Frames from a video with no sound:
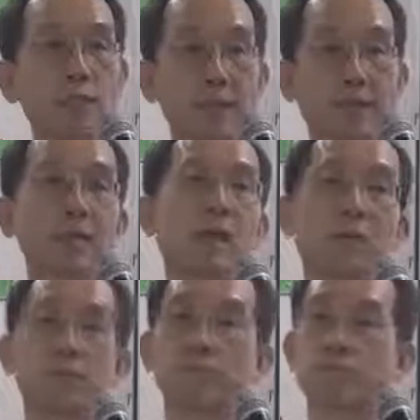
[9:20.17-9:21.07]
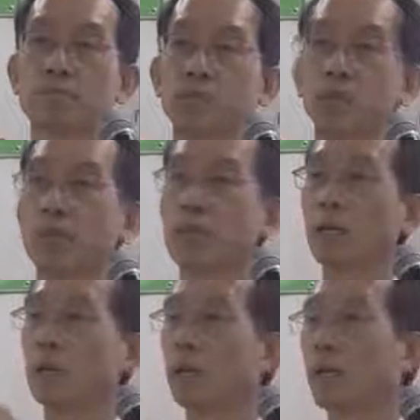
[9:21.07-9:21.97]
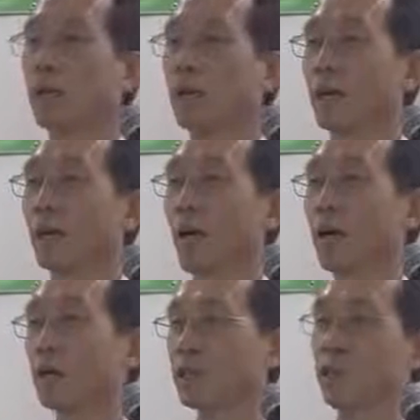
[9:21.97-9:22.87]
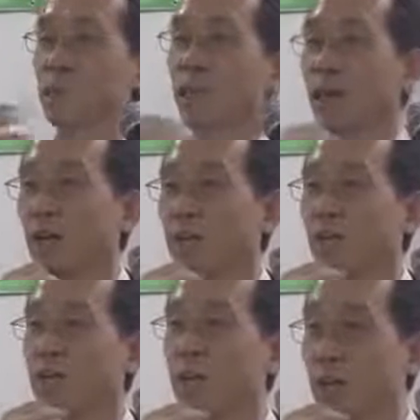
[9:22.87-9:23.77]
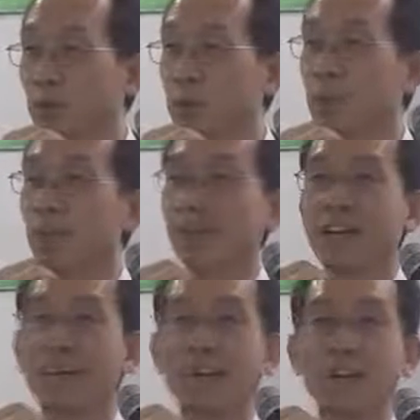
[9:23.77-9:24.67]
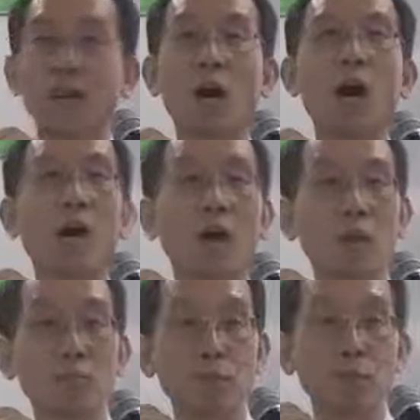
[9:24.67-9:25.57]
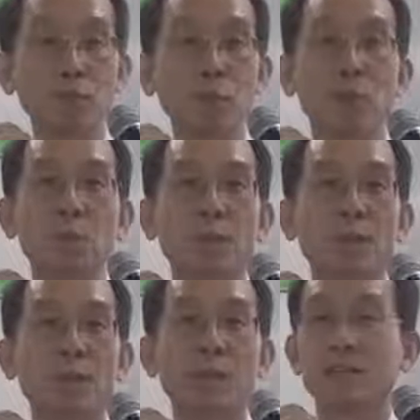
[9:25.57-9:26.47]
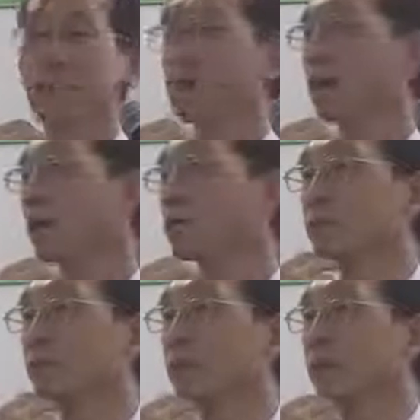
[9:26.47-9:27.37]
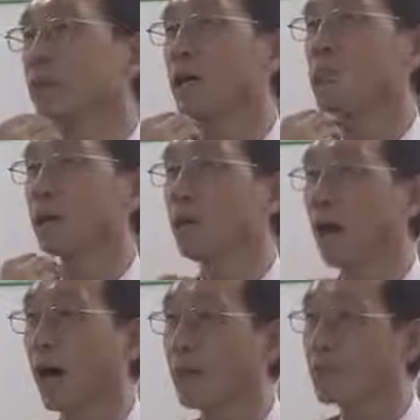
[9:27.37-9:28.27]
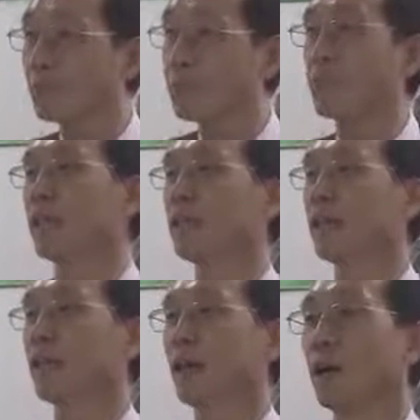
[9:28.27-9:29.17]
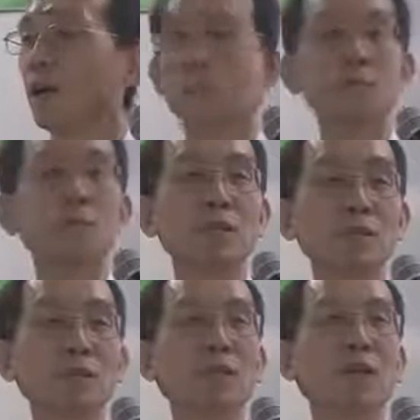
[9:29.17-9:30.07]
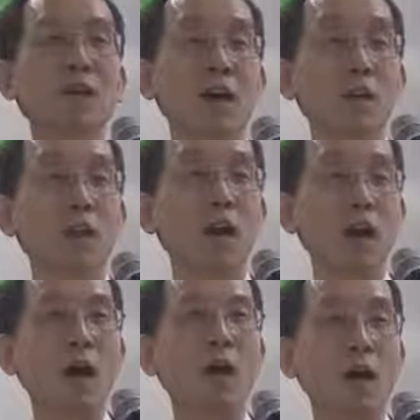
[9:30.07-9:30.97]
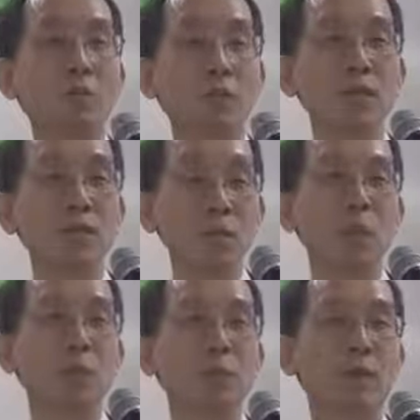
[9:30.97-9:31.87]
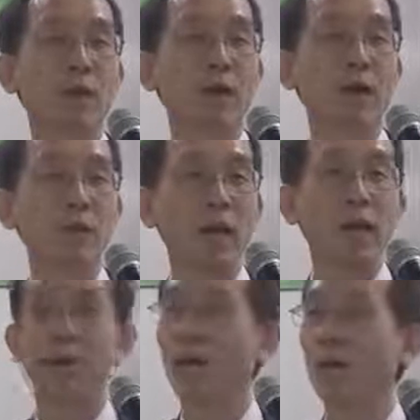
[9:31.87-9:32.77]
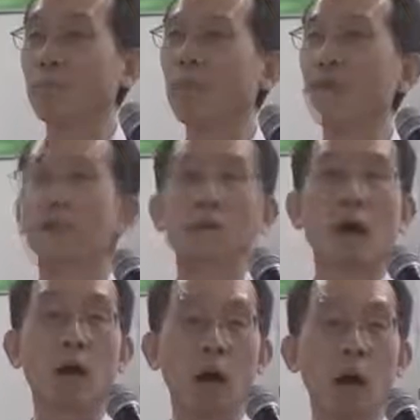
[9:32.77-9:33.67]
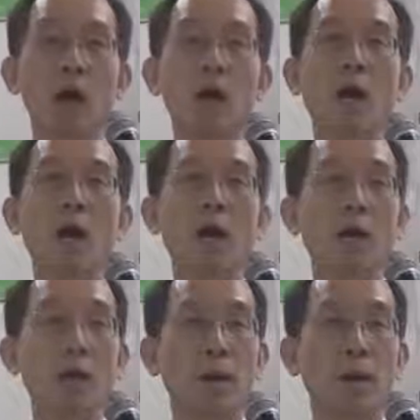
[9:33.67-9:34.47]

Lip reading: Center. And our dean, Professor Lu, and the Hong Kong BU. Sometimes some people ask me, what's the meaning of Hong Kong BU? I tell them the Hong Kong